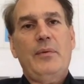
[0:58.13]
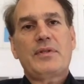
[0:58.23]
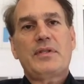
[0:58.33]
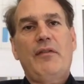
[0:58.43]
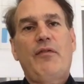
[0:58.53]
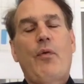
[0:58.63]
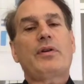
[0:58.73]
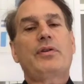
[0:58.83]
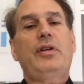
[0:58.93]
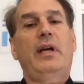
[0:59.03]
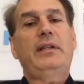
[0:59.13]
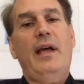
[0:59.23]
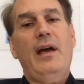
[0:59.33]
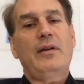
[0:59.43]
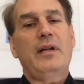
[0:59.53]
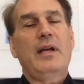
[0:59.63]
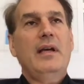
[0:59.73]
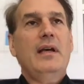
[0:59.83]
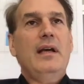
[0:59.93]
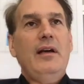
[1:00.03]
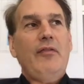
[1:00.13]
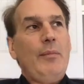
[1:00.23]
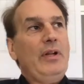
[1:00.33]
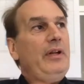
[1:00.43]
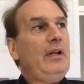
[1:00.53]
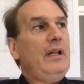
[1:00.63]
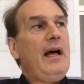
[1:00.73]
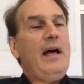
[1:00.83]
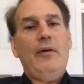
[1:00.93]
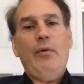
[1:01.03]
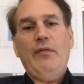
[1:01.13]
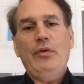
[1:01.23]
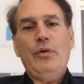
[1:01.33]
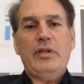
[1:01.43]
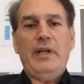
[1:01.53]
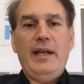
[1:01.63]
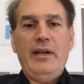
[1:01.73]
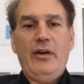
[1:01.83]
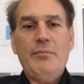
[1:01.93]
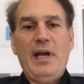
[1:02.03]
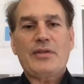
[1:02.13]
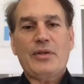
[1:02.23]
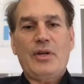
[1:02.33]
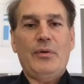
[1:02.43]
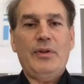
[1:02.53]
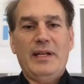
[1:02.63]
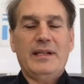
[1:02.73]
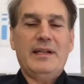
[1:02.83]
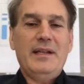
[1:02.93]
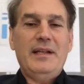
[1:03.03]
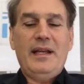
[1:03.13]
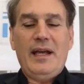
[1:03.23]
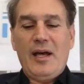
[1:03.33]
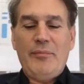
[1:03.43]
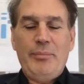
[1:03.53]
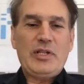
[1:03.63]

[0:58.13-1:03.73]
It was forced to shut down from a little uh, revolution out here in Mexico that uh,